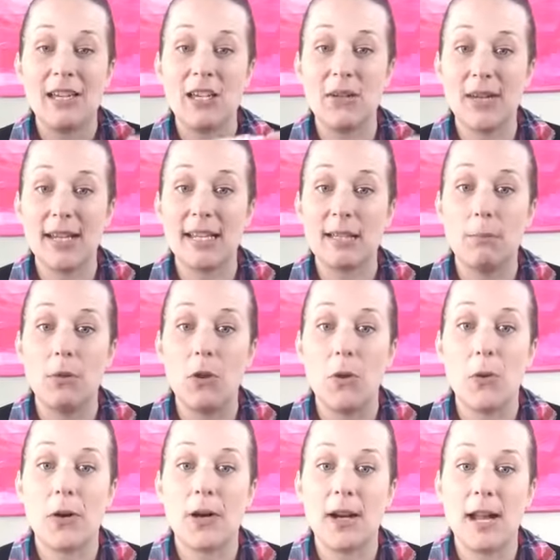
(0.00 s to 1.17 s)
to
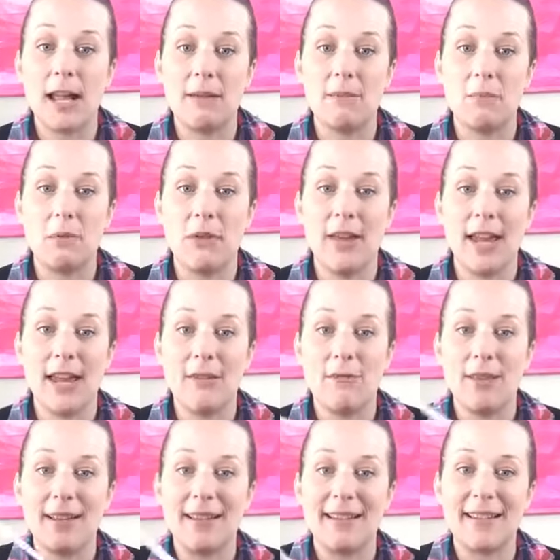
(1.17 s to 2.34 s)
explore and play
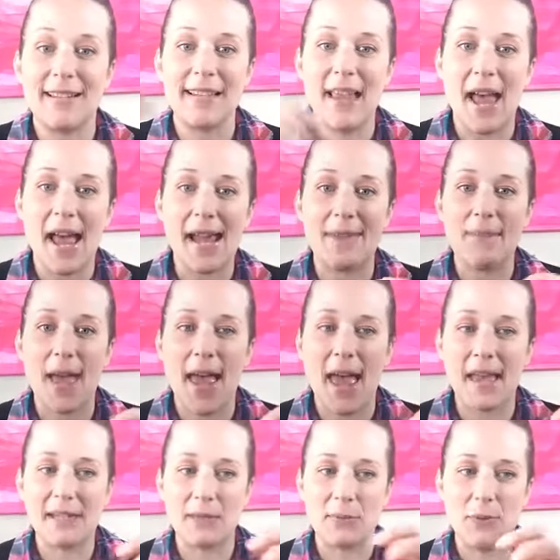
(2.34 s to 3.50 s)
with slime
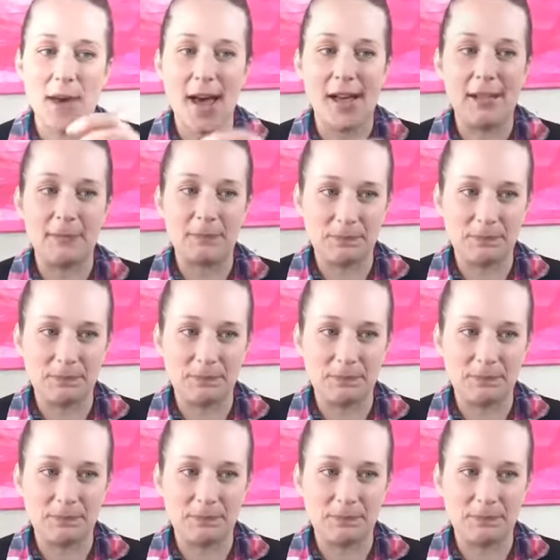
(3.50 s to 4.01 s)
as well.